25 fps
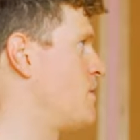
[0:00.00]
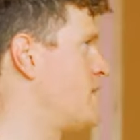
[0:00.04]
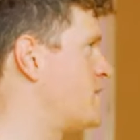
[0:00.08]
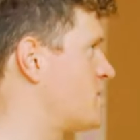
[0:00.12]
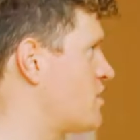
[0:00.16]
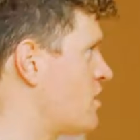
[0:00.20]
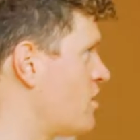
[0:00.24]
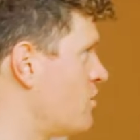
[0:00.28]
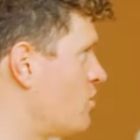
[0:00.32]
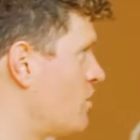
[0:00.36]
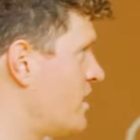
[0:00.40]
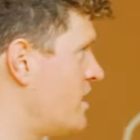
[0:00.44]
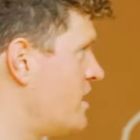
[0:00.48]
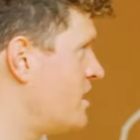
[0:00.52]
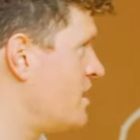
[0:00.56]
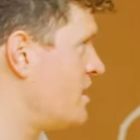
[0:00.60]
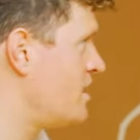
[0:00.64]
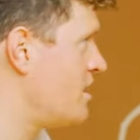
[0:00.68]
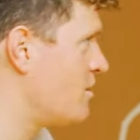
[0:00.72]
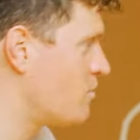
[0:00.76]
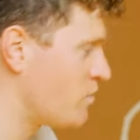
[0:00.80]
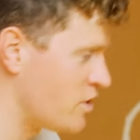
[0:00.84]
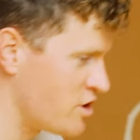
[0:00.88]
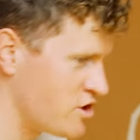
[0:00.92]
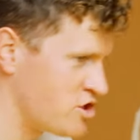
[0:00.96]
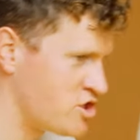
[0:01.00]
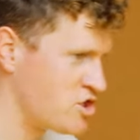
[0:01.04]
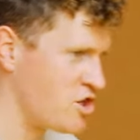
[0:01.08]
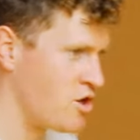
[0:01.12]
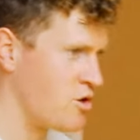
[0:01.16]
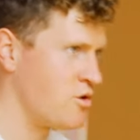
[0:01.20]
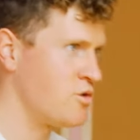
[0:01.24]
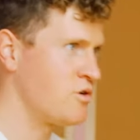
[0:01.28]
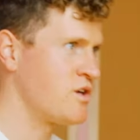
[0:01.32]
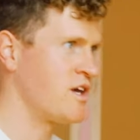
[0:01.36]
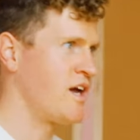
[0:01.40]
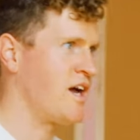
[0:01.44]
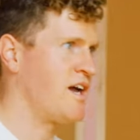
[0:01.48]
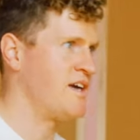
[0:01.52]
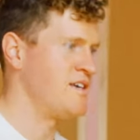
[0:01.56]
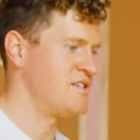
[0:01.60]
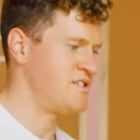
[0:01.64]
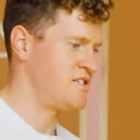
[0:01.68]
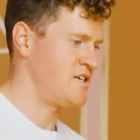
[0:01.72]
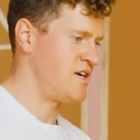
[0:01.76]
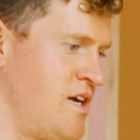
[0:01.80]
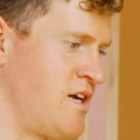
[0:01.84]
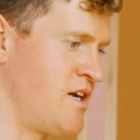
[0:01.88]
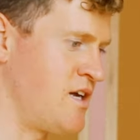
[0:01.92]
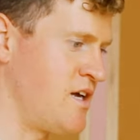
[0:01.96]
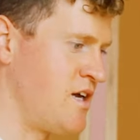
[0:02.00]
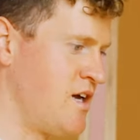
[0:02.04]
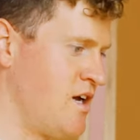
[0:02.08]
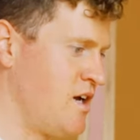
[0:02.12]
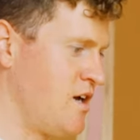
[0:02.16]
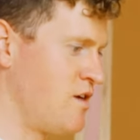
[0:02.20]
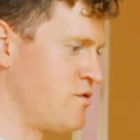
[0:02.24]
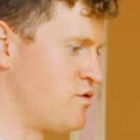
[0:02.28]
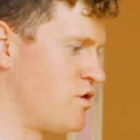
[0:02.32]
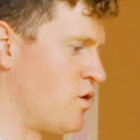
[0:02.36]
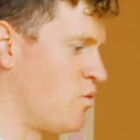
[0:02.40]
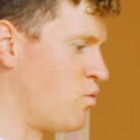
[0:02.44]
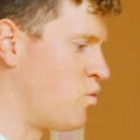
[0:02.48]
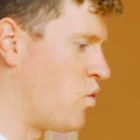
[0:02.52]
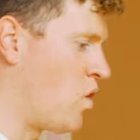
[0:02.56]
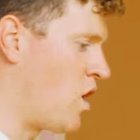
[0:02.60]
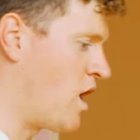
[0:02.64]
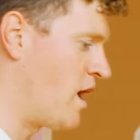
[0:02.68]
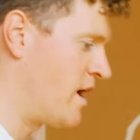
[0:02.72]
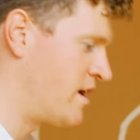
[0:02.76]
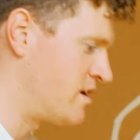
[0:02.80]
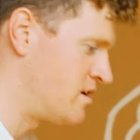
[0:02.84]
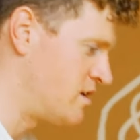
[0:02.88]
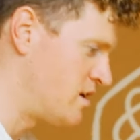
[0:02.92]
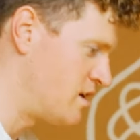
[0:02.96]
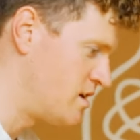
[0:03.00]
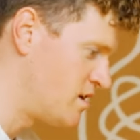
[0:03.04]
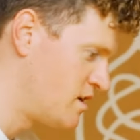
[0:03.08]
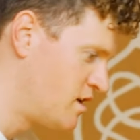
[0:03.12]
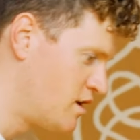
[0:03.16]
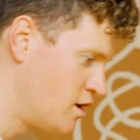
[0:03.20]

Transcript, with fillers: of weeks ago we were showcasing the wine